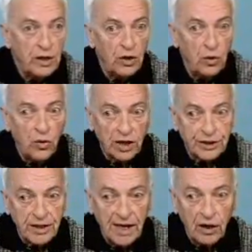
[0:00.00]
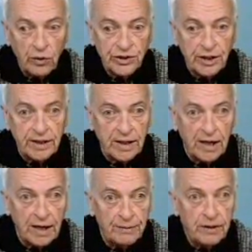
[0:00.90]
who are today losing
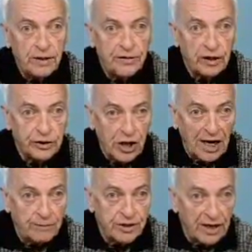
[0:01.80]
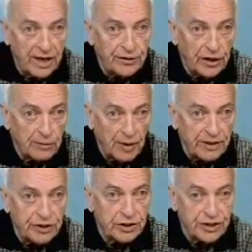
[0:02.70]
their jobs and their
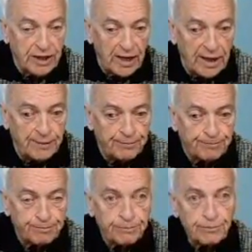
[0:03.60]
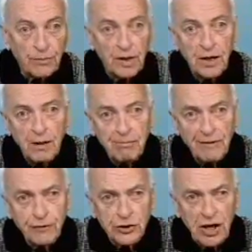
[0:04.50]
place to stay, My
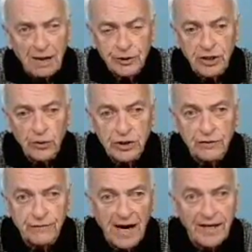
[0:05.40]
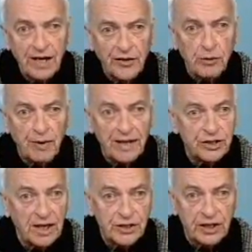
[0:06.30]
first option was to find another place
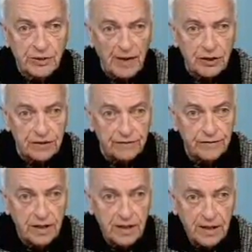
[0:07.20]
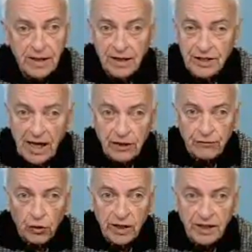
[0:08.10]
less expensive. In South
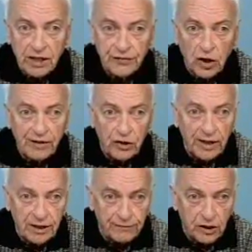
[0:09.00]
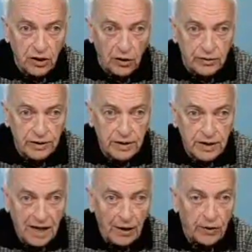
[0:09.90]
Florida, that's very, very difficult.
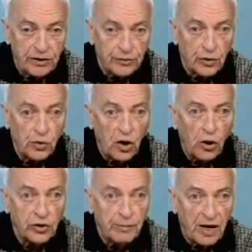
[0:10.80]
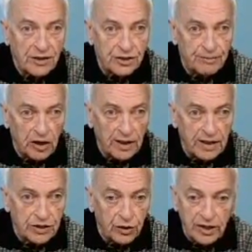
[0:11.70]
I went through all the
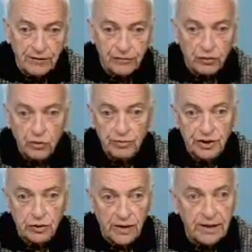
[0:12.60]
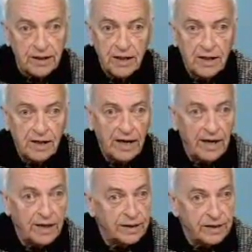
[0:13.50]
possibilities looking for rooms to rent
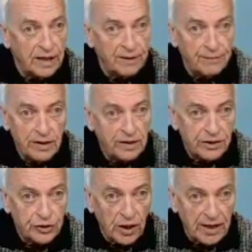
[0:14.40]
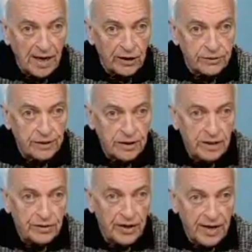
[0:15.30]
and struck out.
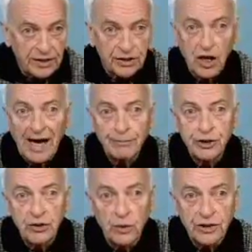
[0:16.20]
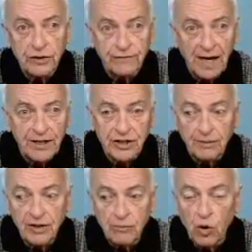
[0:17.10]
The next option was to find
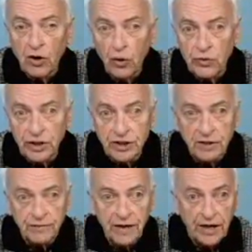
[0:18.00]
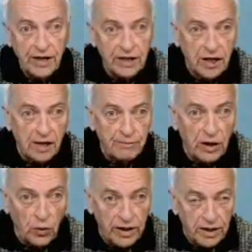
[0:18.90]
something more lucrative, an income that
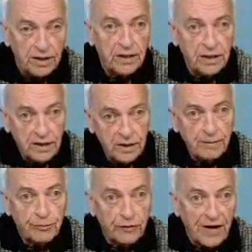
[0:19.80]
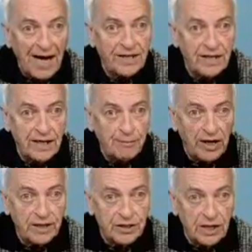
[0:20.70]
would provide the
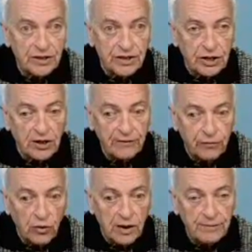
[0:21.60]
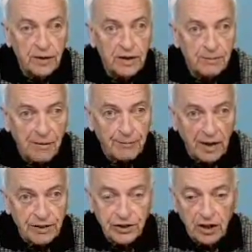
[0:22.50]
monies necessary for my
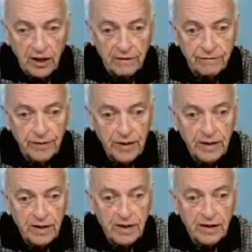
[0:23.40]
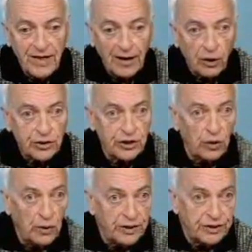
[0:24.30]
place to live. That also
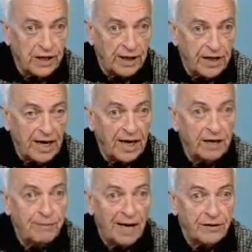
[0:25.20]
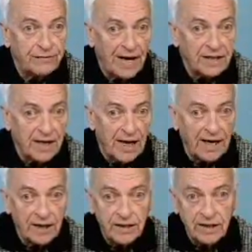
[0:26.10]
was negated by the fact that I
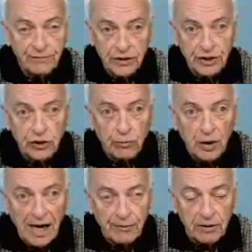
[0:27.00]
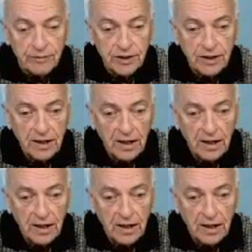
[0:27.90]
had the physical problems.